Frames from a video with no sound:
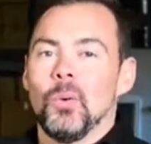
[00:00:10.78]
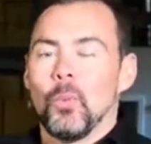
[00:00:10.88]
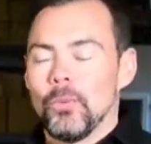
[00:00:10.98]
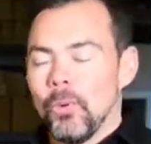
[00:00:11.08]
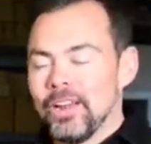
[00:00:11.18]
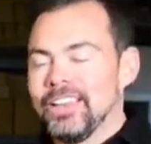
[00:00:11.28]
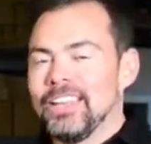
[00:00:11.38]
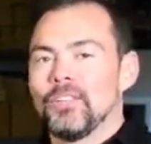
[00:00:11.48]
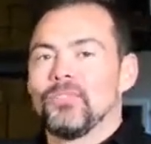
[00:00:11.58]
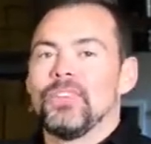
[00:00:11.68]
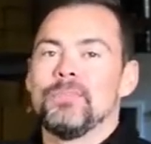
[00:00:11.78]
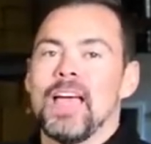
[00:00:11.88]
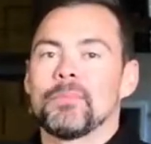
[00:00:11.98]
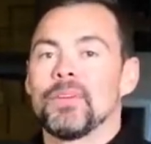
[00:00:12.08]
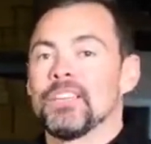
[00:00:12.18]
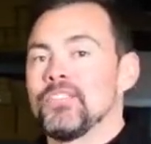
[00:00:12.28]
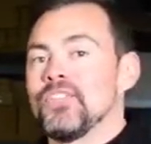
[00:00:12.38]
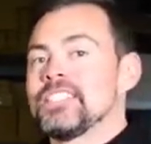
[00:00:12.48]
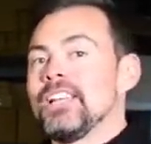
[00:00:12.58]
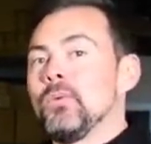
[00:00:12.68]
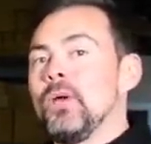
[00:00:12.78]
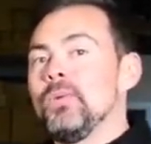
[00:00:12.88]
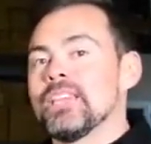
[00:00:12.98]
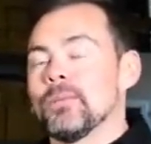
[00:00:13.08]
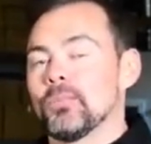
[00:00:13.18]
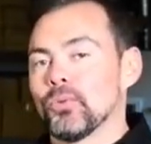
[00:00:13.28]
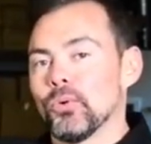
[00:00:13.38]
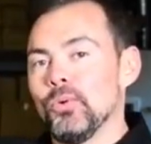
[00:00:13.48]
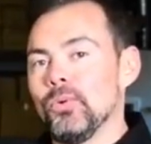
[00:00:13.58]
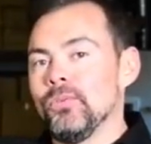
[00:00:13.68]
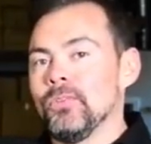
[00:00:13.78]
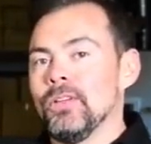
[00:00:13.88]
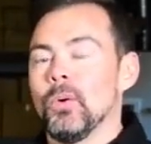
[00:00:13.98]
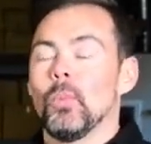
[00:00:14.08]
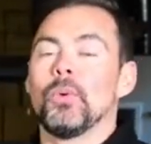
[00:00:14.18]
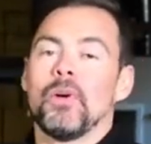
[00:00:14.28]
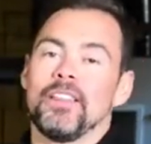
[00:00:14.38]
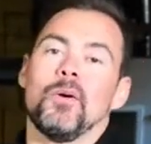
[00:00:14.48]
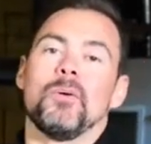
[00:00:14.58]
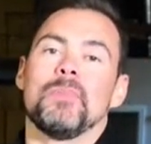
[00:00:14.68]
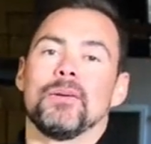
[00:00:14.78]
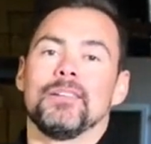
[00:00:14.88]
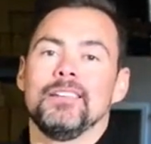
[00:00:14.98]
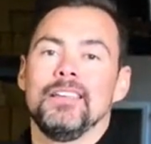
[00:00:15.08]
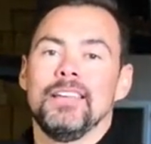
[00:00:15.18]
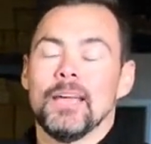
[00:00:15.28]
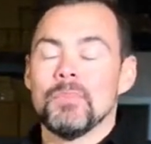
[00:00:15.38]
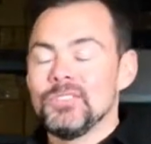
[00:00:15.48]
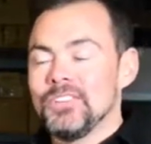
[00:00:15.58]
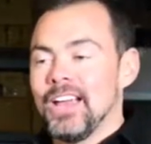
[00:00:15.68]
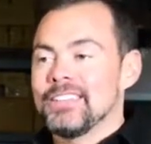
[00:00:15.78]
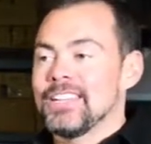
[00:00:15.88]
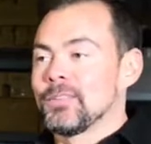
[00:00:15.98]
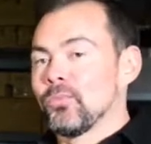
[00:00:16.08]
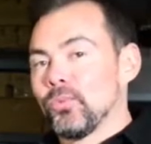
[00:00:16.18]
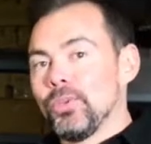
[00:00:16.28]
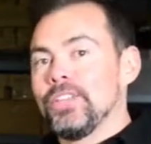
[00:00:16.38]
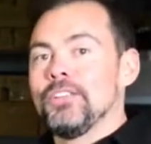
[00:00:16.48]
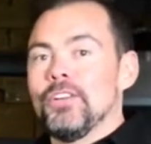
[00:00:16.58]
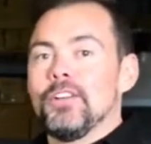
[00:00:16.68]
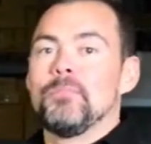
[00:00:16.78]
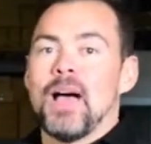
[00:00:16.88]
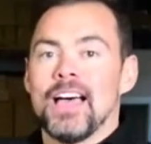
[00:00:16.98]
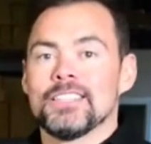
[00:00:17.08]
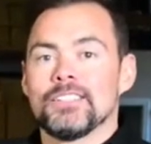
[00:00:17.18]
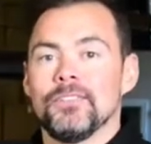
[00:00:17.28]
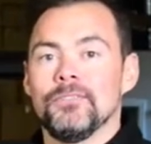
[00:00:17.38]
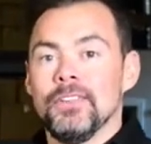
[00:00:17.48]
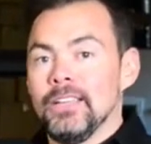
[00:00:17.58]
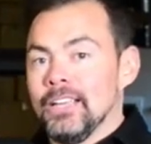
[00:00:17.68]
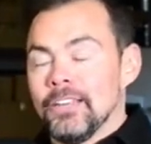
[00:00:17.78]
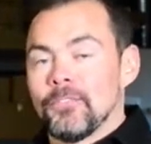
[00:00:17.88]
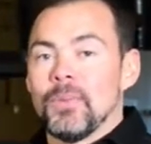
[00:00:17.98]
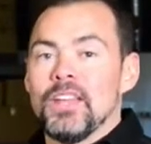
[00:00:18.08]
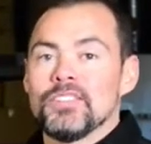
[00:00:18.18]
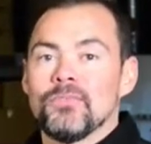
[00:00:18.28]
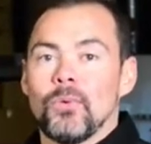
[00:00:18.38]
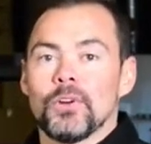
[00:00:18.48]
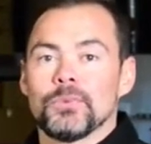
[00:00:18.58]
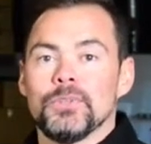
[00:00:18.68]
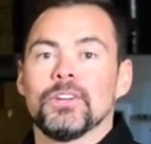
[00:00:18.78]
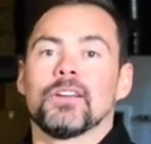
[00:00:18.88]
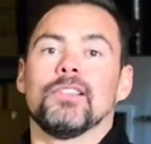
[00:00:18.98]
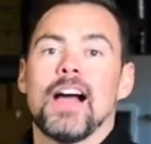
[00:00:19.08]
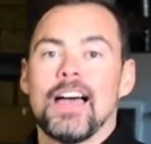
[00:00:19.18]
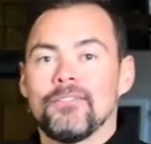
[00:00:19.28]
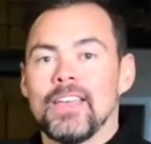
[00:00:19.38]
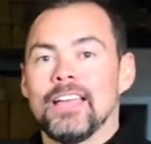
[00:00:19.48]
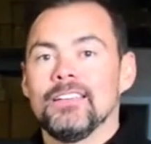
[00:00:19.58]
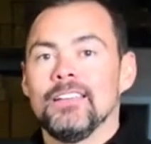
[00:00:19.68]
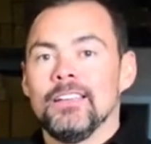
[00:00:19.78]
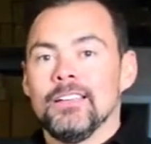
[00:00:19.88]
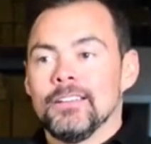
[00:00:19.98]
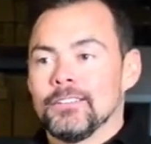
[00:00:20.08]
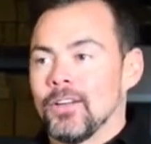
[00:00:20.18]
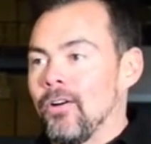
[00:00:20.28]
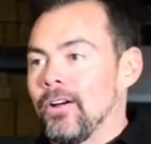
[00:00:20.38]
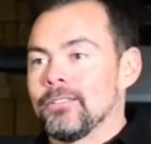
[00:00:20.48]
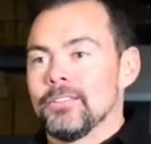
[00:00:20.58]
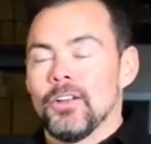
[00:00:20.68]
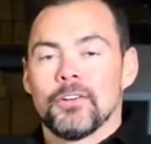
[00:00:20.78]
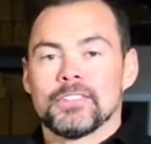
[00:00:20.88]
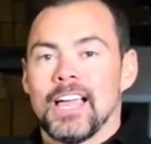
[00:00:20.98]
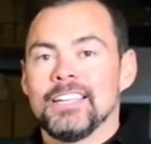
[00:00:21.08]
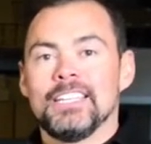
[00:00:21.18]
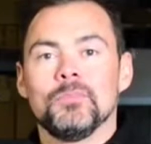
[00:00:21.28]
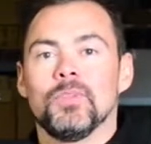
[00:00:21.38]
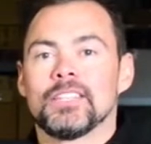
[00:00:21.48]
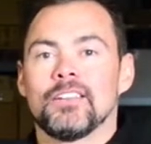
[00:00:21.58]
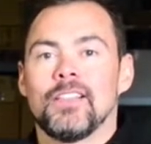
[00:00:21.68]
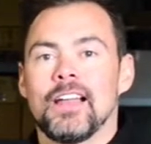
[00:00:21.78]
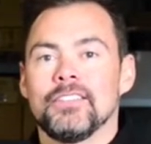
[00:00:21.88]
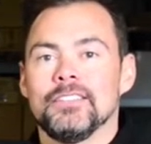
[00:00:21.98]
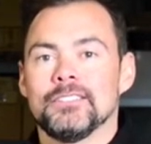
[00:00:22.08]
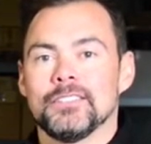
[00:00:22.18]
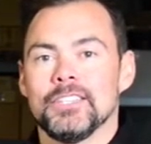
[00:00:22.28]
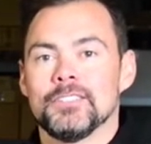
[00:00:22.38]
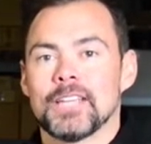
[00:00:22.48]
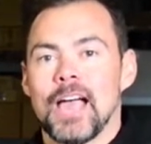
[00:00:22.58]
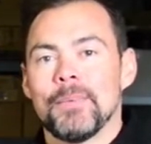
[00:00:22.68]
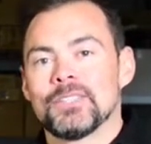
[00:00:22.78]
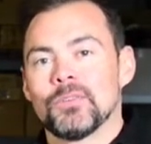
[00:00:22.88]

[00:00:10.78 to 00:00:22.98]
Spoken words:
We wanted to get your feedback because if there's any way we can improve, we want to know about it. And most of you guys had some really good, positive information for us. We took a lot of that to heart. You know, our design team looked at a lot of these comments